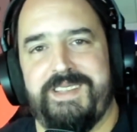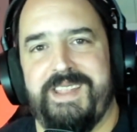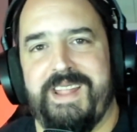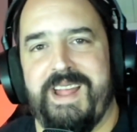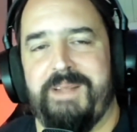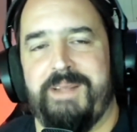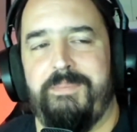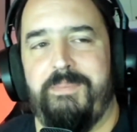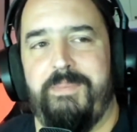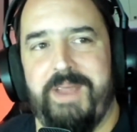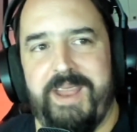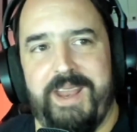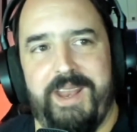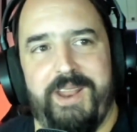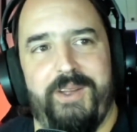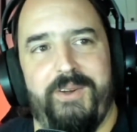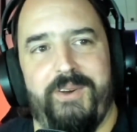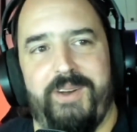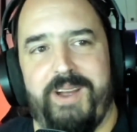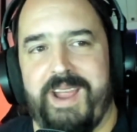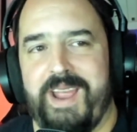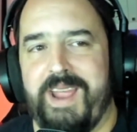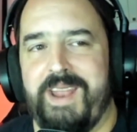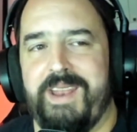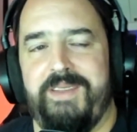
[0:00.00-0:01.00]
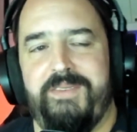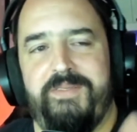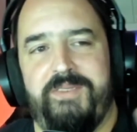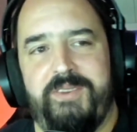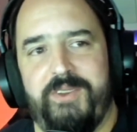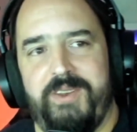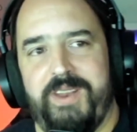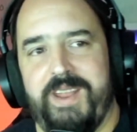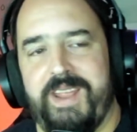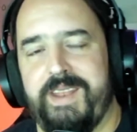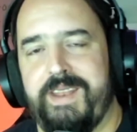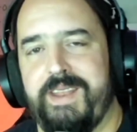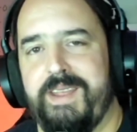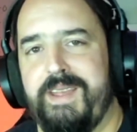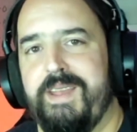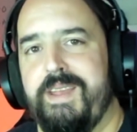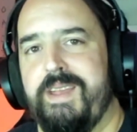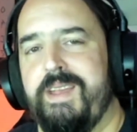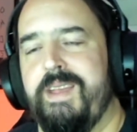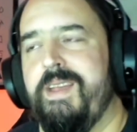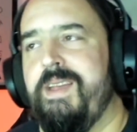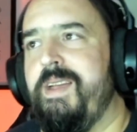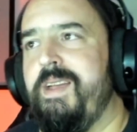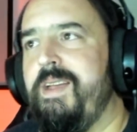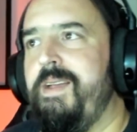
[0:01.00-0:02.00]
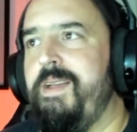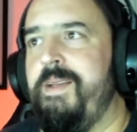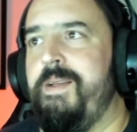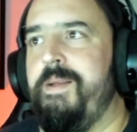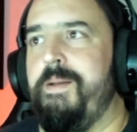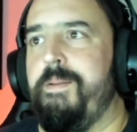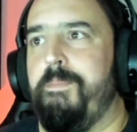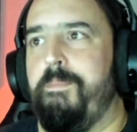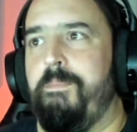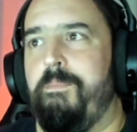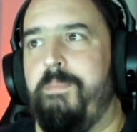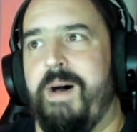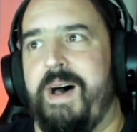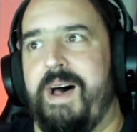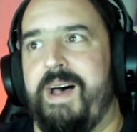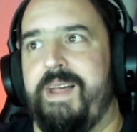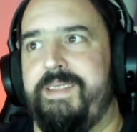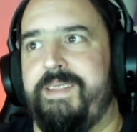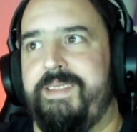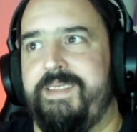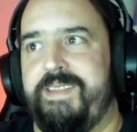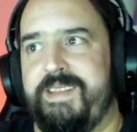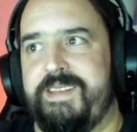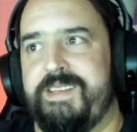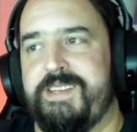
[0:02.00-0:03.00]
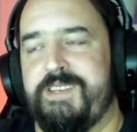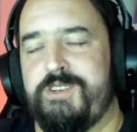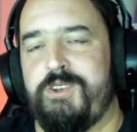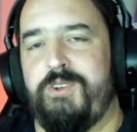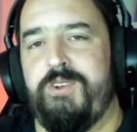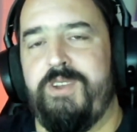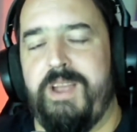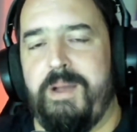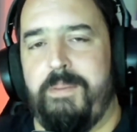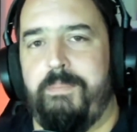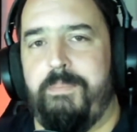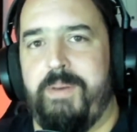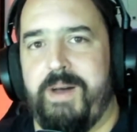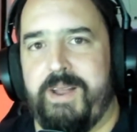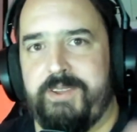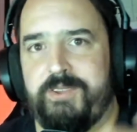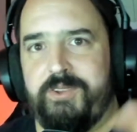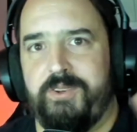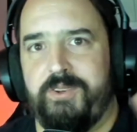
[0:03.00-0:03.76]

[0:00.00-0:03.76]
that video again if you need. But this is only a part